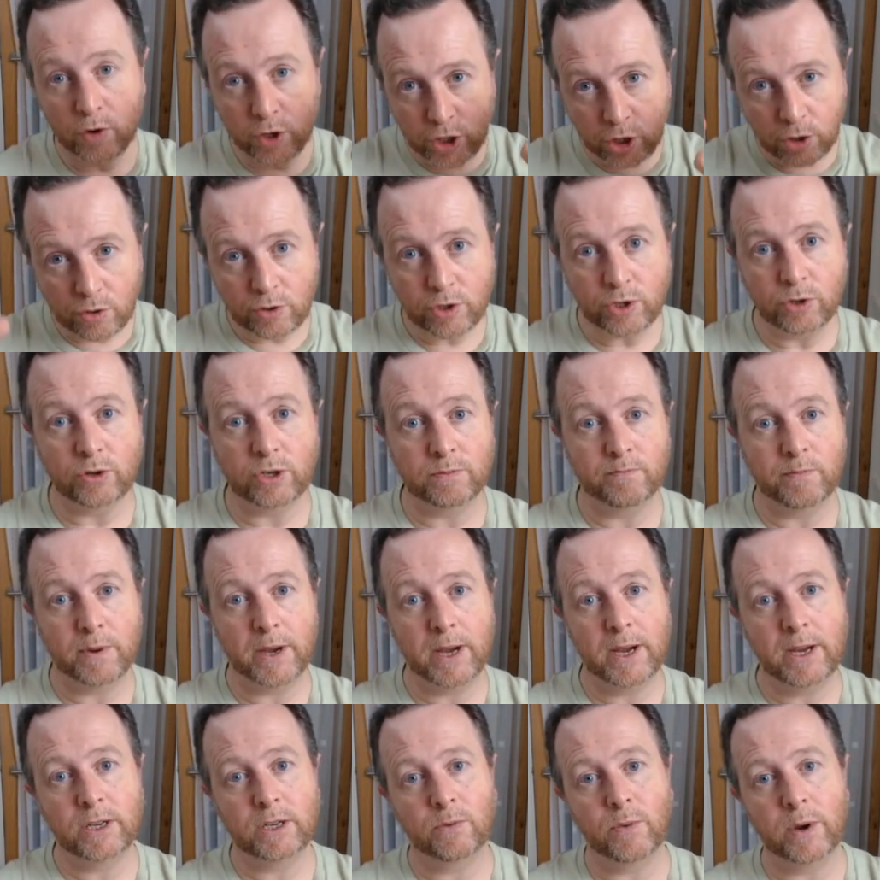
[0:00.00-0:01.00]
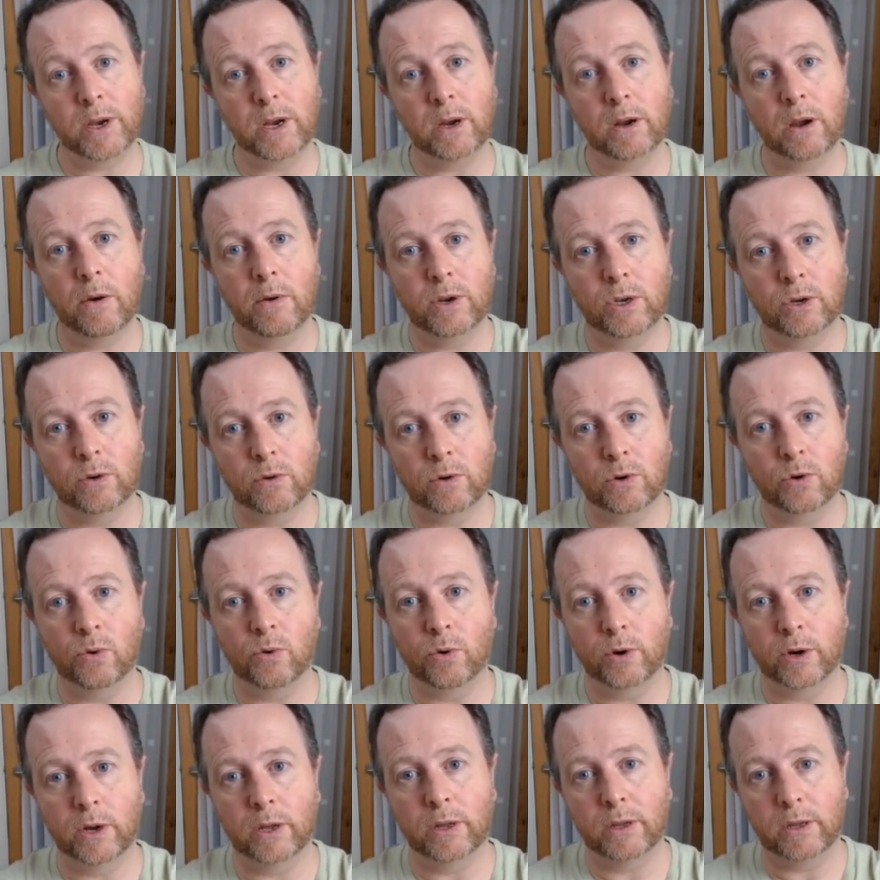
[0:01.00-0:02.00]
Reduce your speed so when you go into a
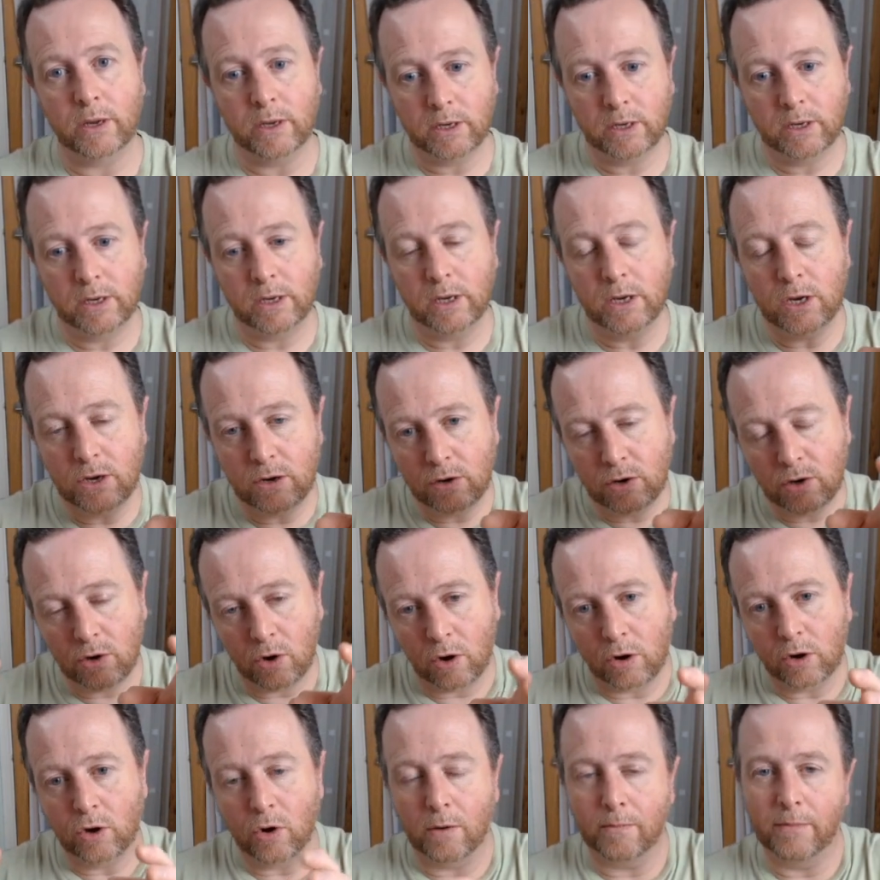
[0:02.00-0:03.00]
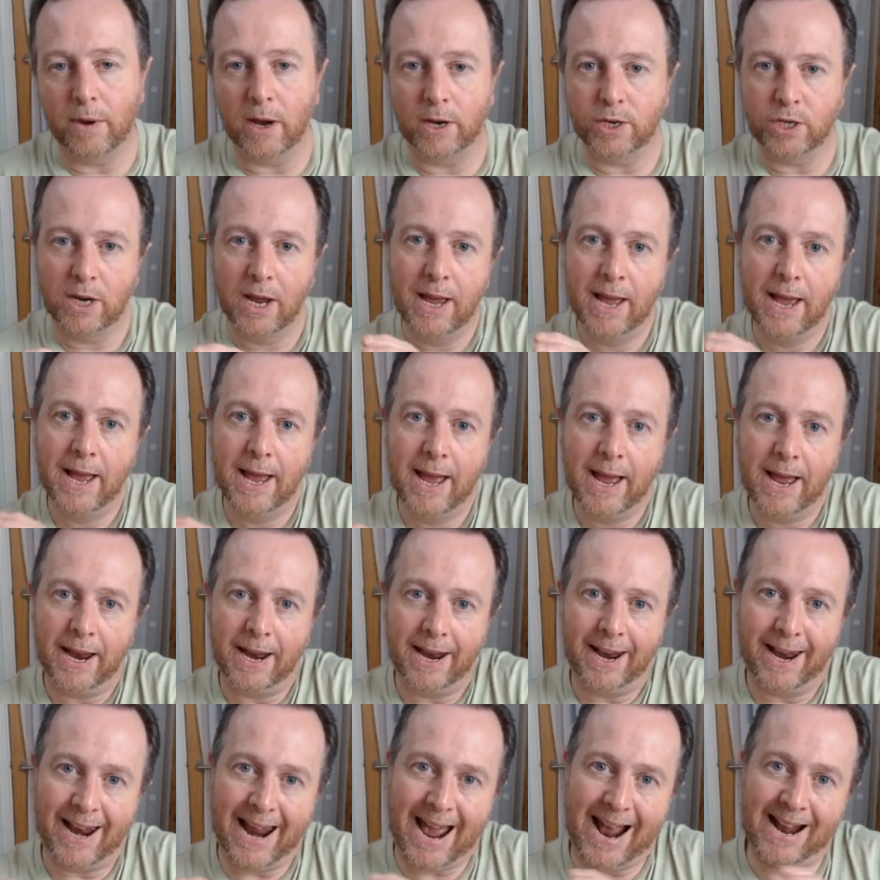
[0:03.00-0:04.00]
corner that you've not got much
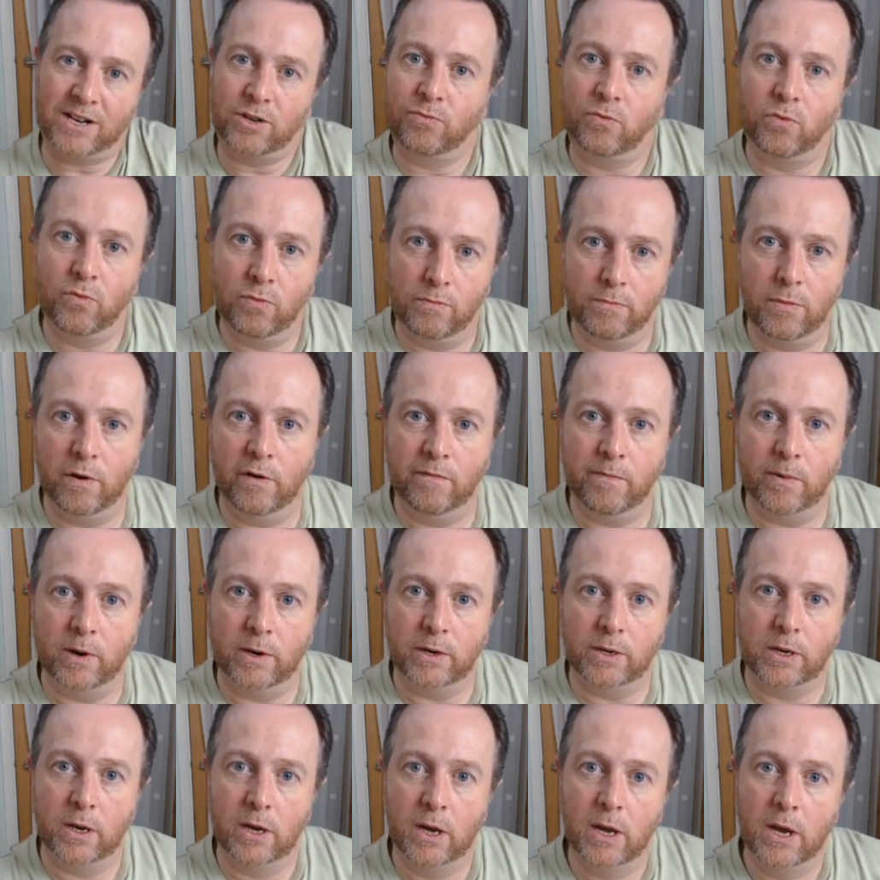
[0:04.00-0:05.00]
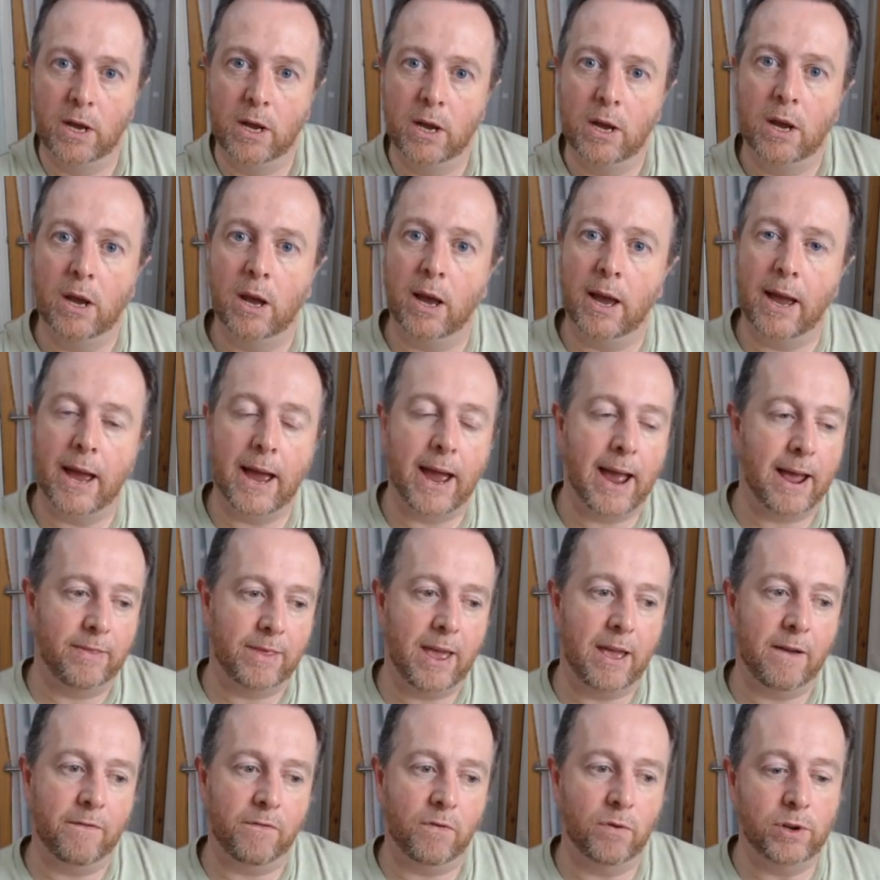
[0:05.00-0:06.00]
lateral movement,
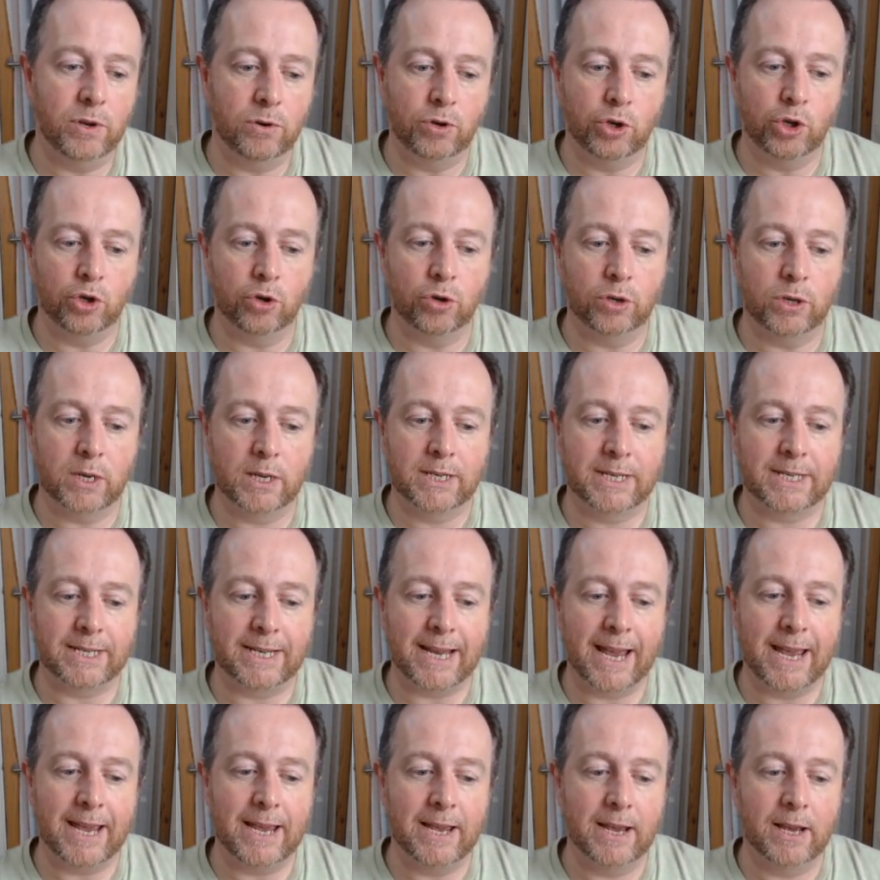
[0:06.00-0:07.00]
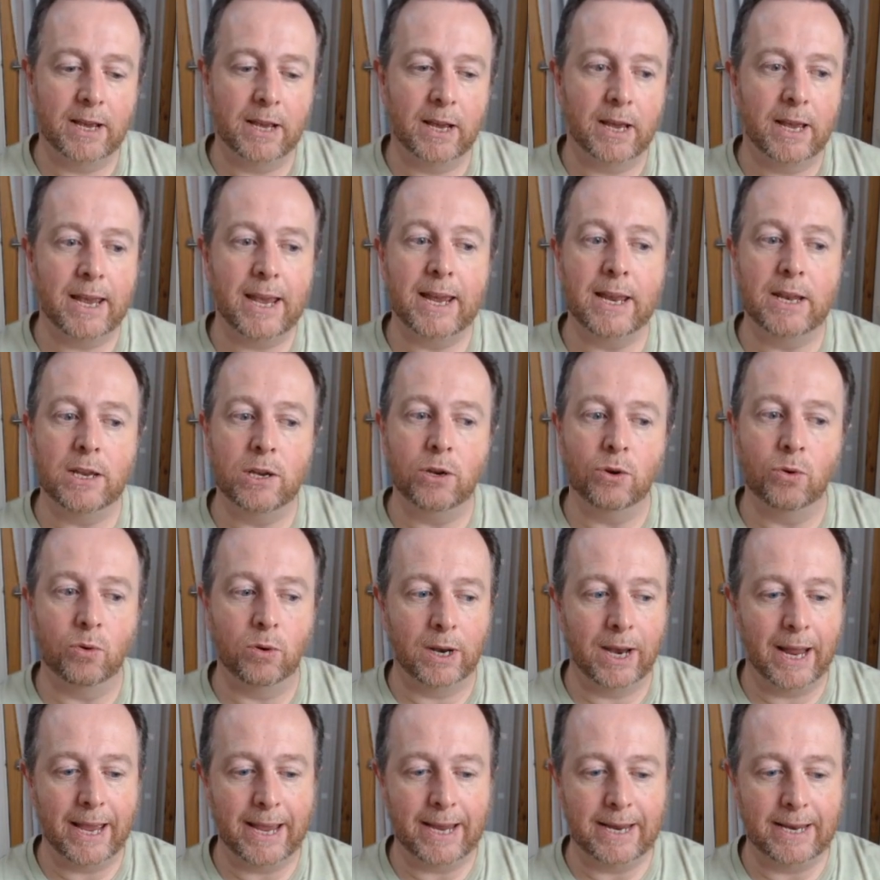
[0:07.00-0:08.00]
and therefore you should stay in
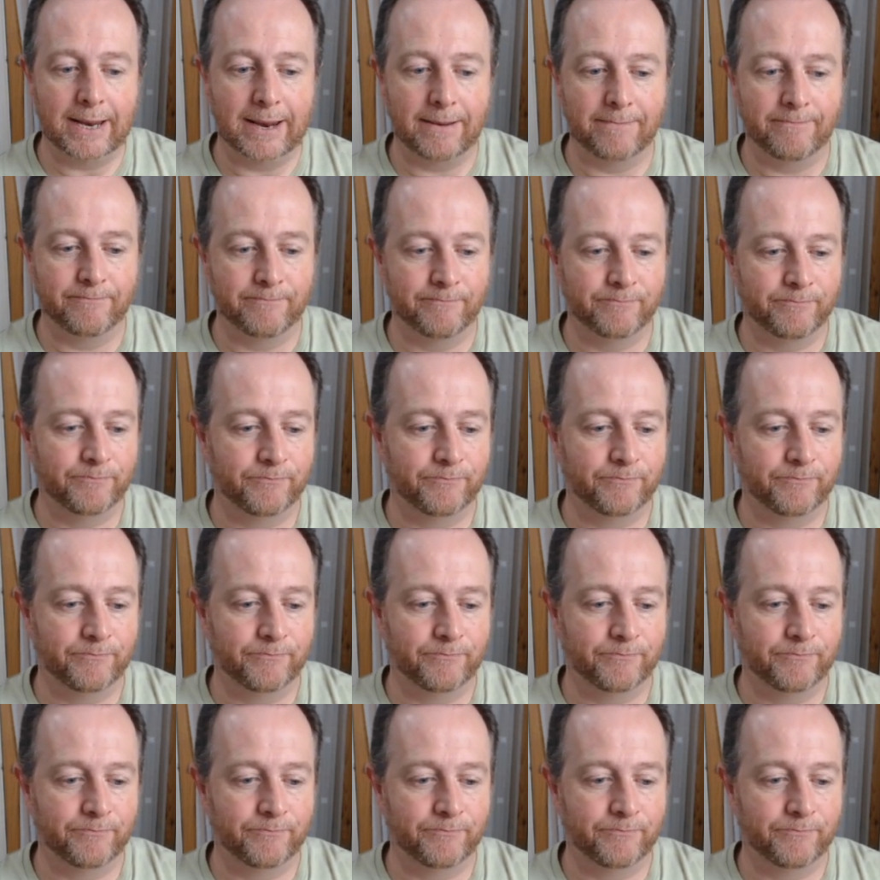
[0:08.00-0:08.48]
your lane.